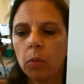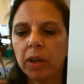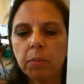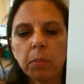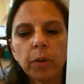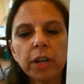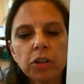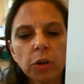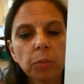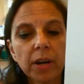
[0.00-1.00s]
We can be pretty
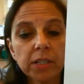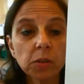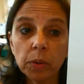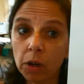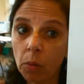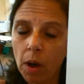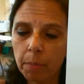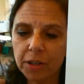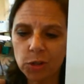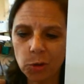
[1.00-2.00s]
sure prices would go
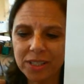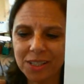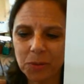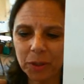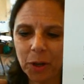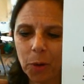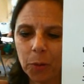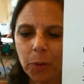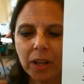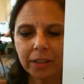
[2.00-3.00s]
up and choices would
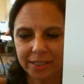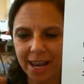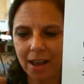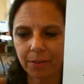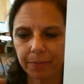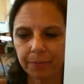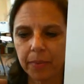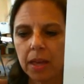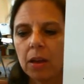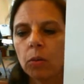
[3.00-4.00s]
go down.
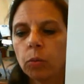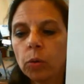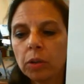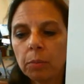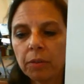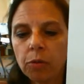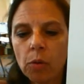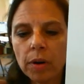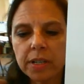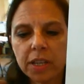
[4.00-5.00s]
Rule number
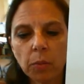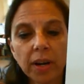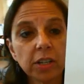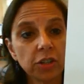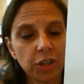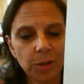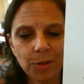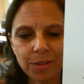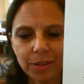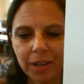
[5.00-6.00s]
4 is the right to
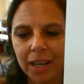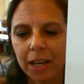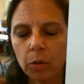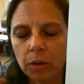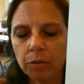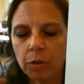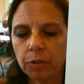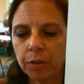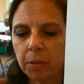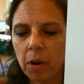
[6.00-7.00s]
choose. In order for a
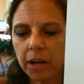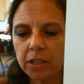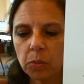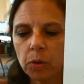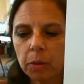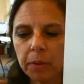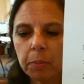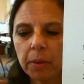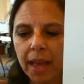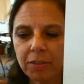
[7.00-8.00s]
free market to work,
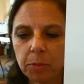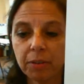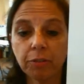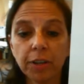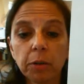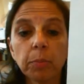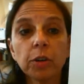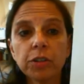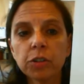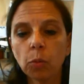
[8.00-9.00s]
people have to be free to
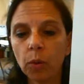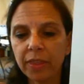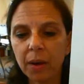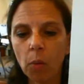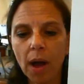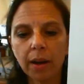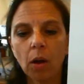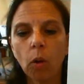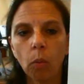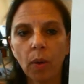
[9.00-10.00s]
purchase what they want
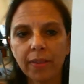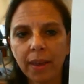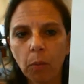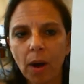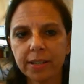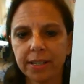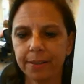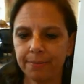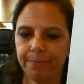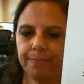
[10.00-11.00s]
when they want it.